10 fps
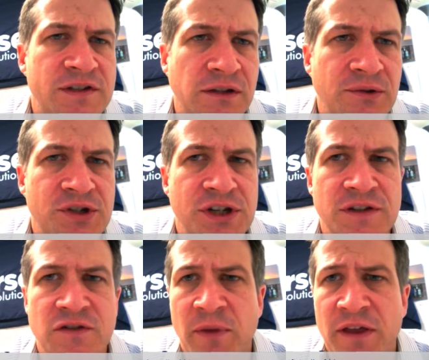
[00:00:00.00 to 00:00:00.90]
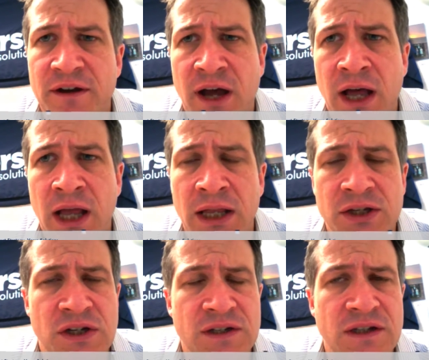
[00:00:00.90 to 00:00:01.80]
it's solutions or
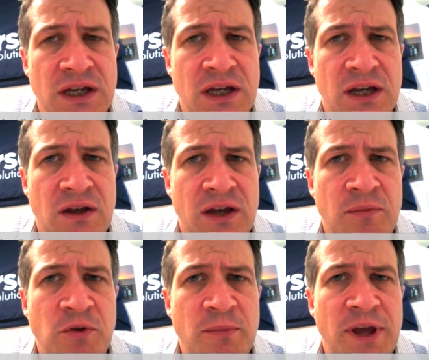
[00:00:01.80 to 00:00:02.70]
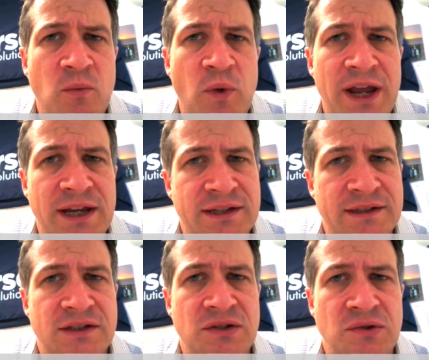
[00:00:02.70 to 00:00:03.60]
methodologies, implement
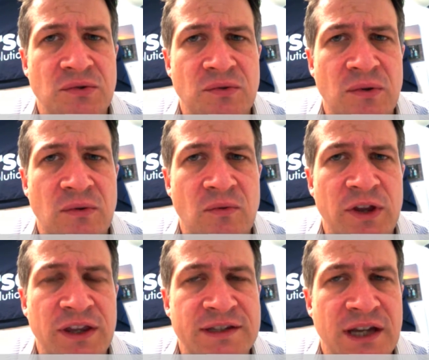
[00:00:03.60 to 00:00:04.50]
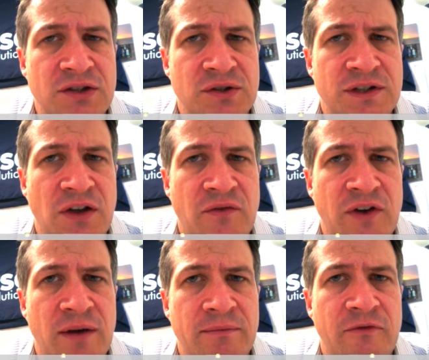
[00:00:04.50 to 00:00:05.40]
ways to really set yourself
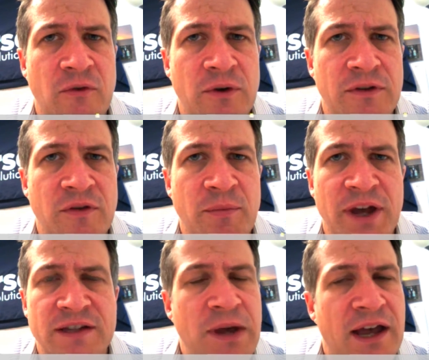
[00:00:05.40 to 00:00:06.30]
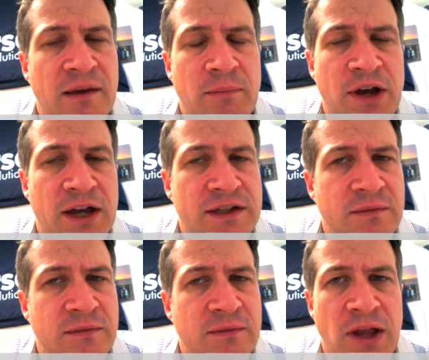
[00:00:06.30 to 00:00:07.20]
up for the best
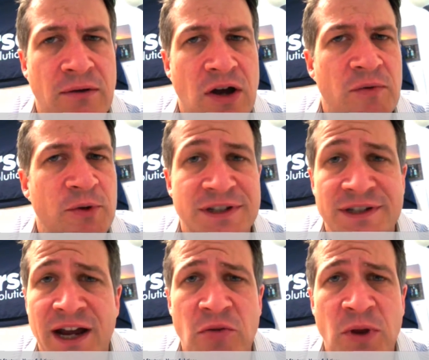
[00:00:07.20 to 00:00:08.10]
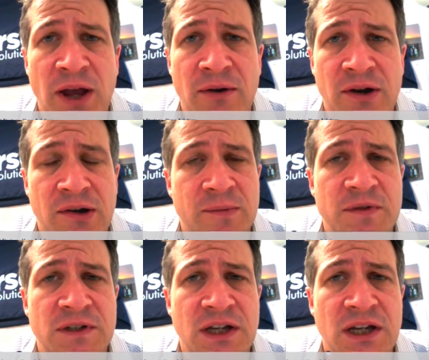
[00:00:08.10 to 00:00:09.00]
possible outcome, the most desirable
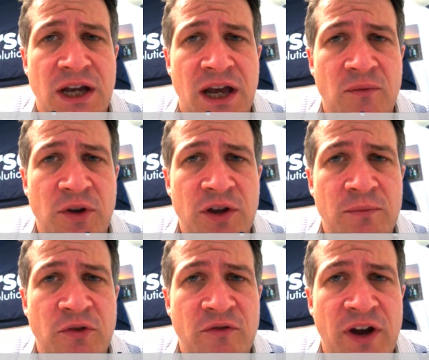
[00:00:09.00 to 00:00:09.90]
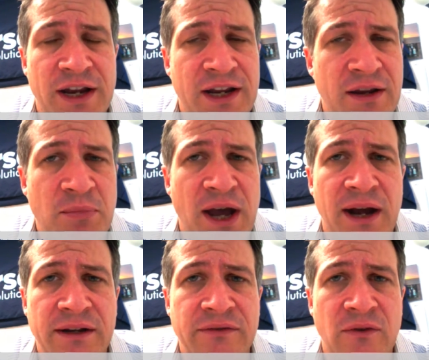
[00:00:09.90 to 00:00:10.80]
outcomes, and really provide an
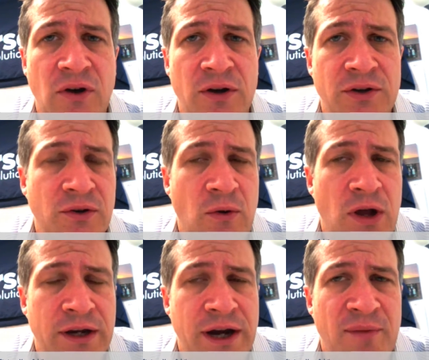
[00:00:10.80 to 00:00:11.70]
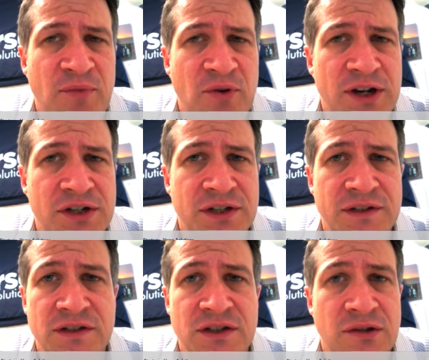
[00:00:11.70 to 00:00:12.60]
impact on your quality
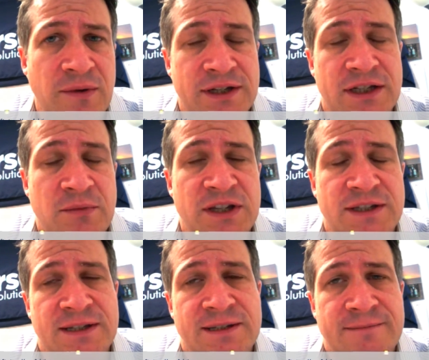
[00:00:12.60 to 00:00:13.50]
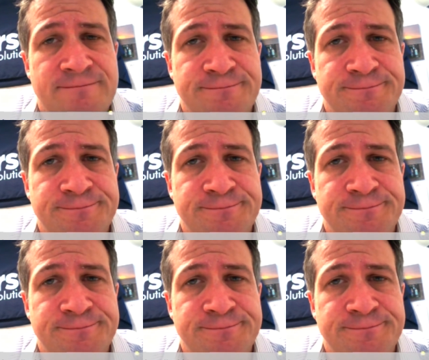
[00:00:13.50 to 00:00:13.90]
operations to the rest of the business.